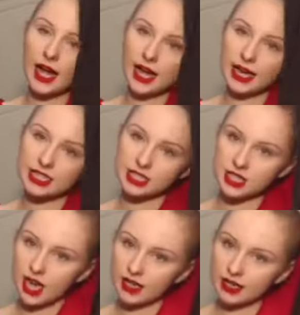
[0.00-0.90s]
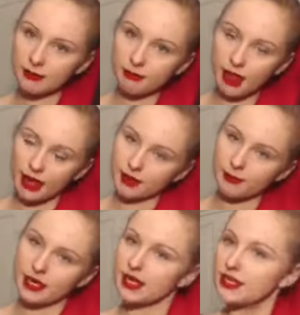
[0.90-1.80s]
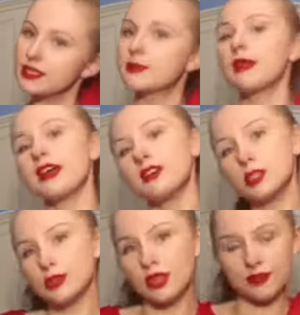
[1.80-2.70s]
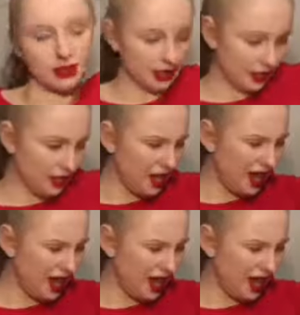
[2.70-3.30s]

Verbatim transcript: And I just got it in black because black goes with everything.